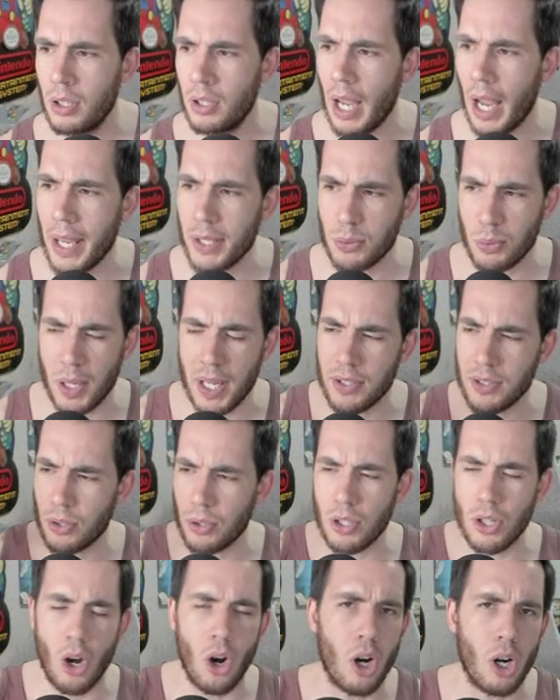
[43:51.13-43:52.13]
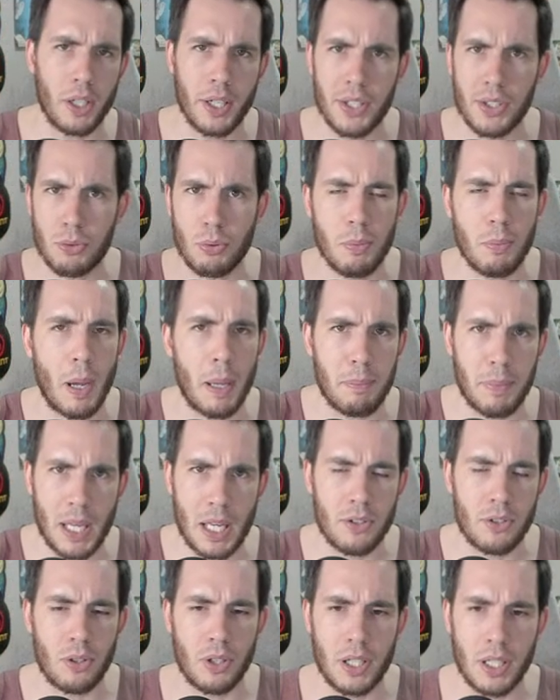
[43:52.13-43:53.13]
As we enter into August, we might be
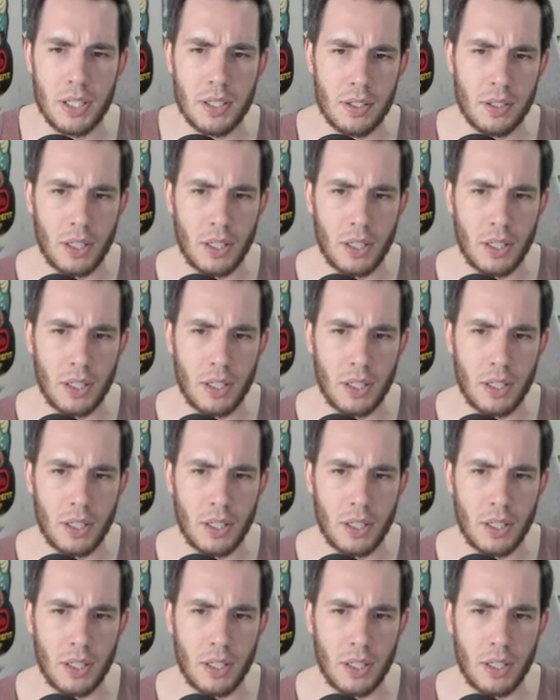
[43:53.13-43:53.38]
entering into